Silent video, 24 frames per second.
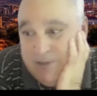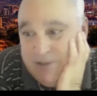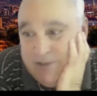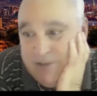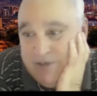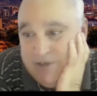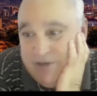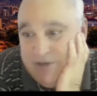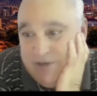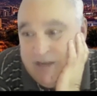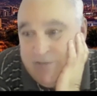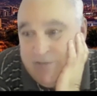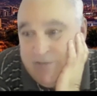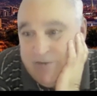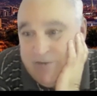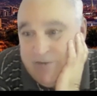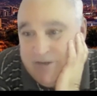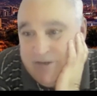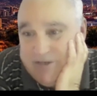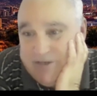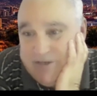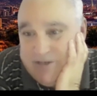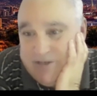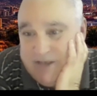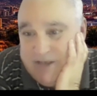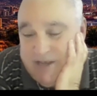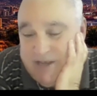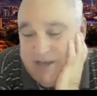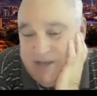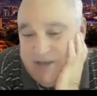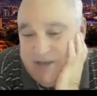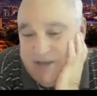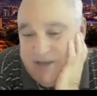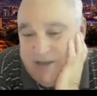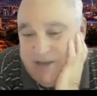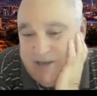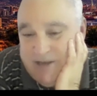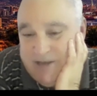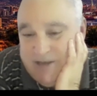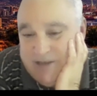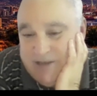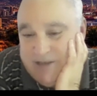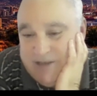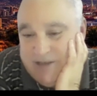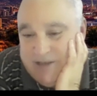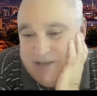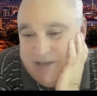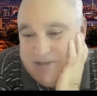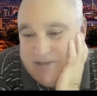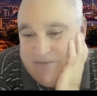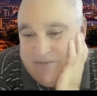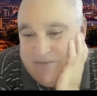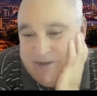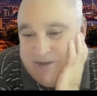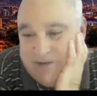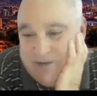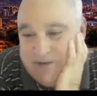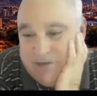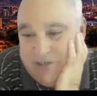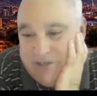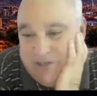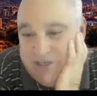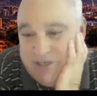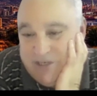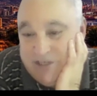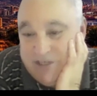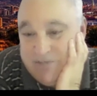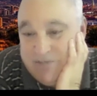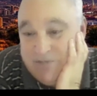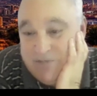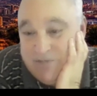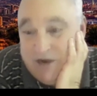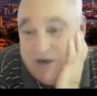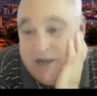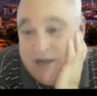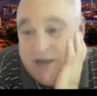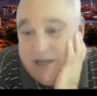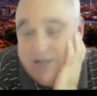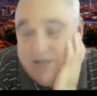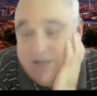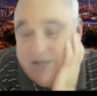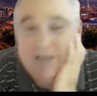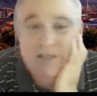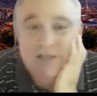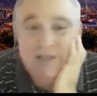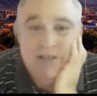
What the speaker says: your neighboring state has a federal judge, Brack,